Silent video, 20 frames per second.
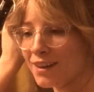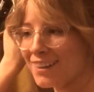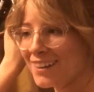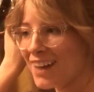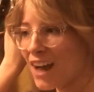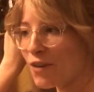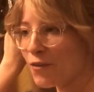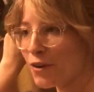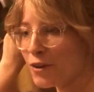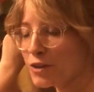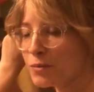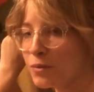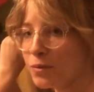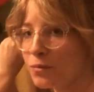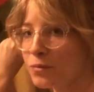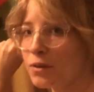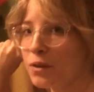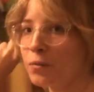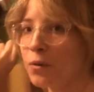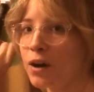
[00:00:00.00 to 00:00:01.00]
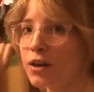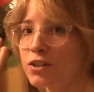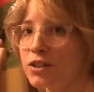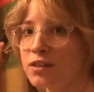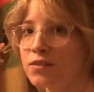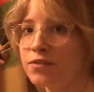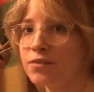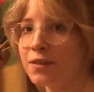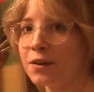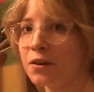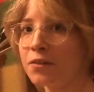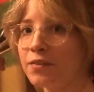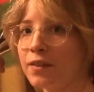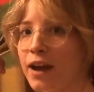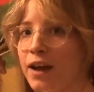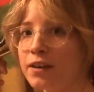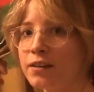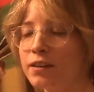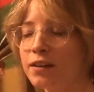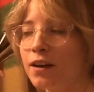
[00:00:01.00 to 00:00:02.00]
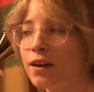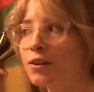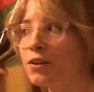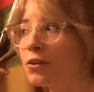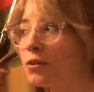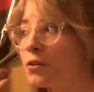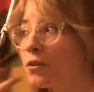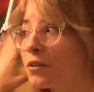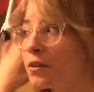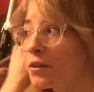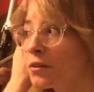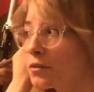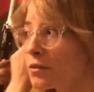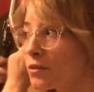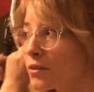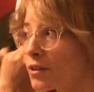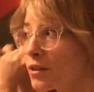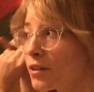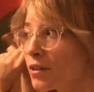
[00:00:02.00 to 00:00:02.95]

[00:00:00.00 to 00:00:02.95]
I've also been rewatching Fear Factor on Hulu